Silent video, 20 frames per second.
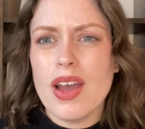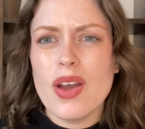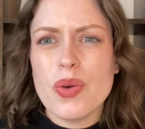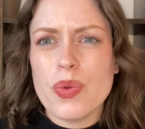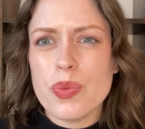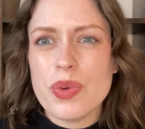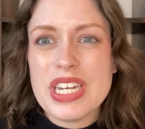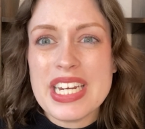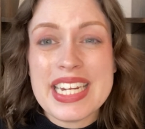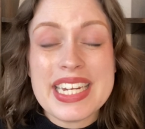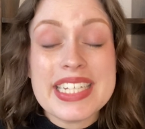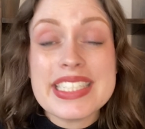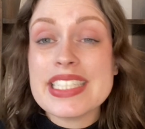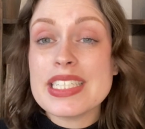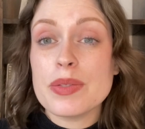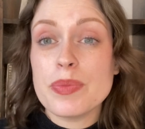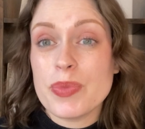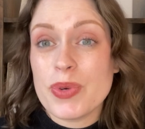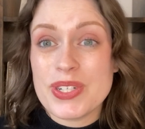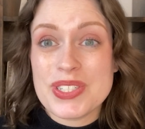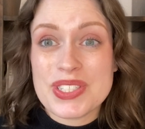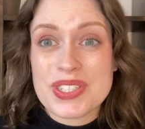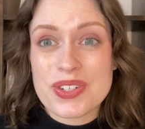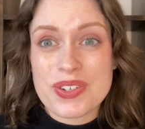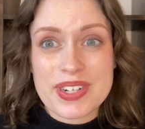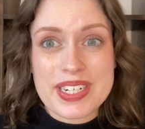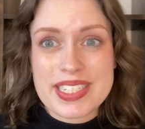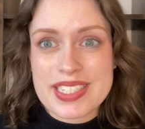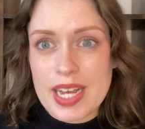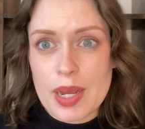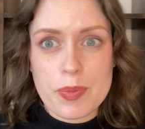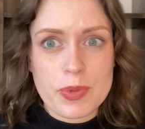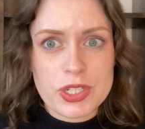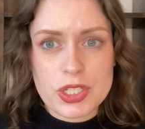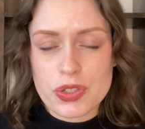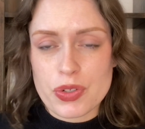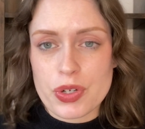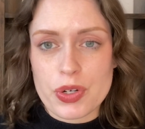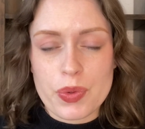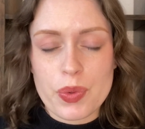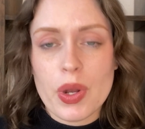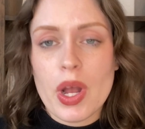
We needed some more screen time with True